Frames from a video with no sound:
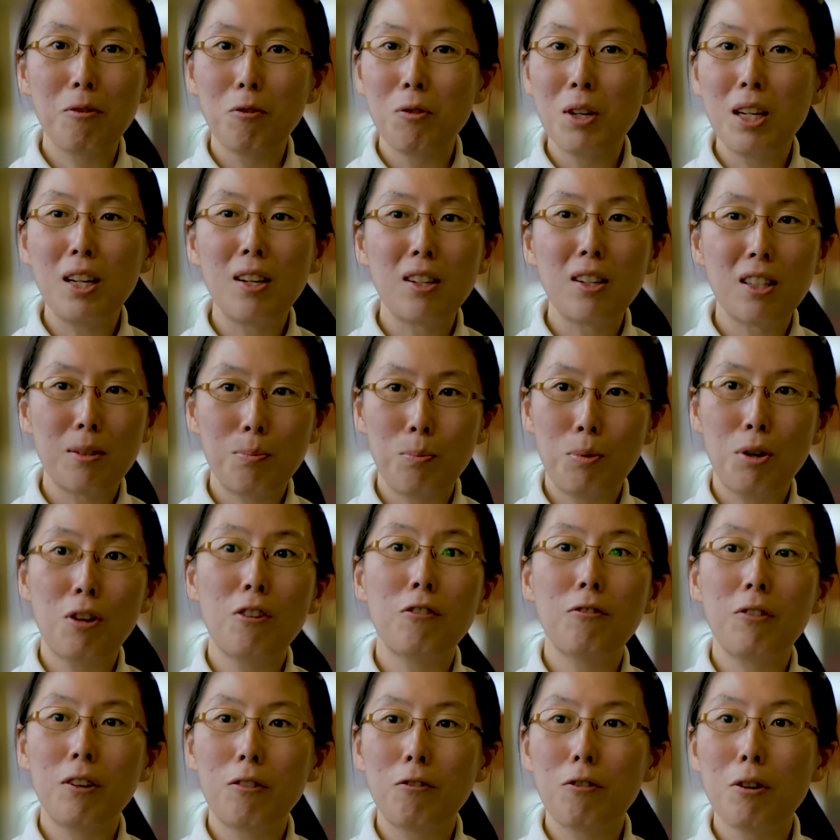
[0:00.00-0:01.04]
Being is
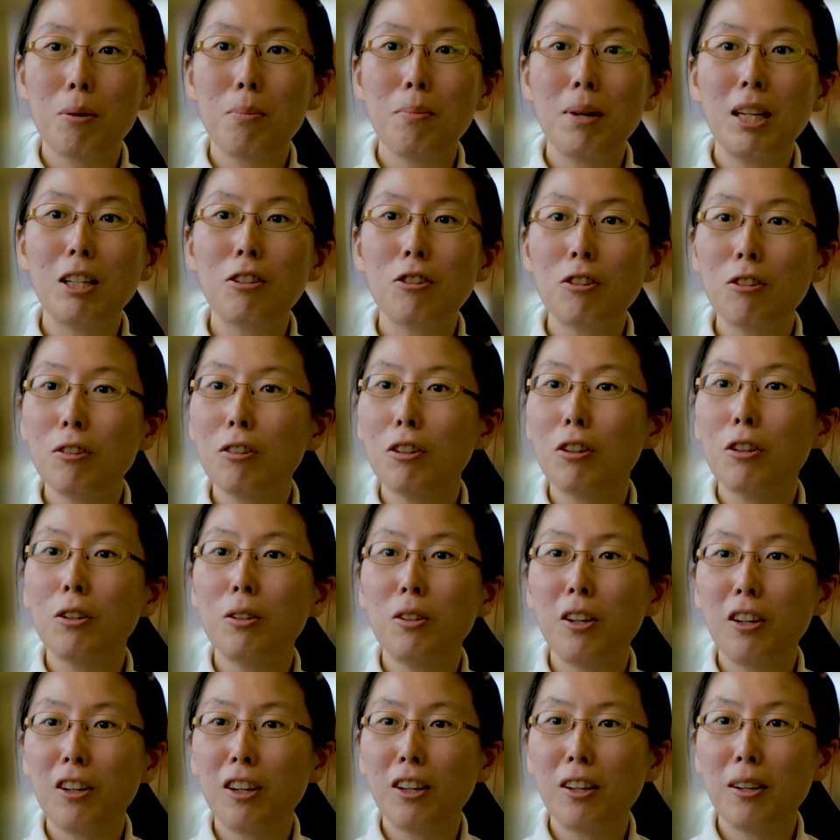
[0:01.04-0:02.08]
perfect for me to
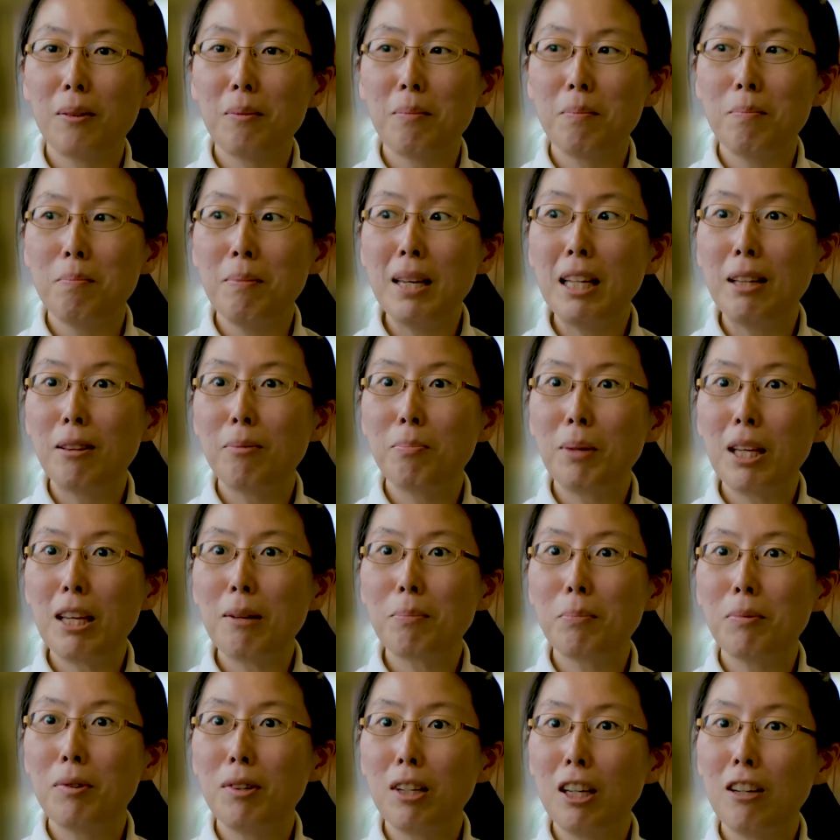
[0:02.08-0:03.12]
um, meet
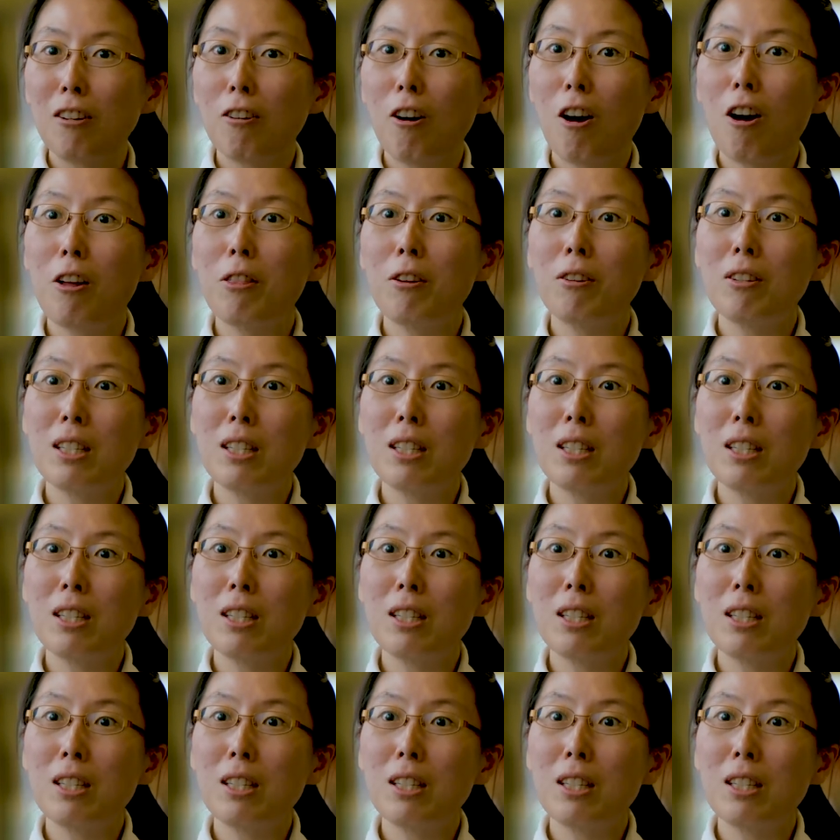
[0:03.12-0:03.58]
people in the other